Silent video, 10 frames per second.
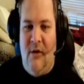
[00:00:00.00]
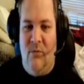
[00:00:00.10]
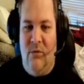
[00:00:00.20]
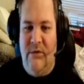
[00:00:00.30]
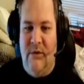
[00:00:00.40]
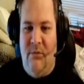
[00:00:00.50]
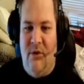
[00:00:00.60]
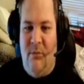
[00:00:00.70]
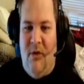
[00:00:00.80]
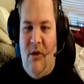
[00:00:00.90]
with some of
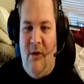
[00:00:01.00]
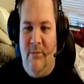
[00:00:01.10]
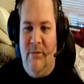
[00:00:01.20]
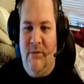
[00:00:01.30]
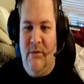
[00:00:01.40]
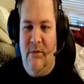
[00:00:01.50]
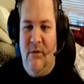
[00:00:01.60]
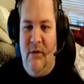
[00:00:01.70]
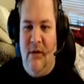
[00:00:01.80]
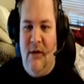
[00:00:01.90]
the mobs
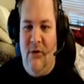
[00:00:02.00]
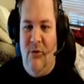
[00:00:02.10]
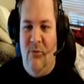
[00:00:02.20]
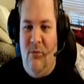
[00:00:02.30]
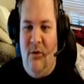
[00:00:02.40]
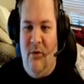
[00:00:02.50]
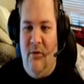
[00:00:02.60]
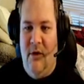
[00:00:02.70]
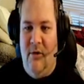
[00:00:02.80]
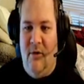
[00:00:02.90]
that you will
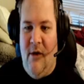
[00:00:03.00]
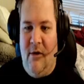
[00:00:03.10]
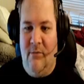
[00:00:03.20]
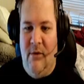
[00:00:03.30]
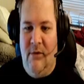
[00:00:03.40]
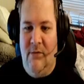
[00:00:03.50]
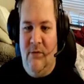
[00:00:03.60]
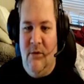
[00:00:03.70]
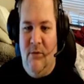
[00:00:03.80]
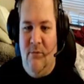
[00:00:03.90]
interact with.
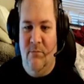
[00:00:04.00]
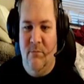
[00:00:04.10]
So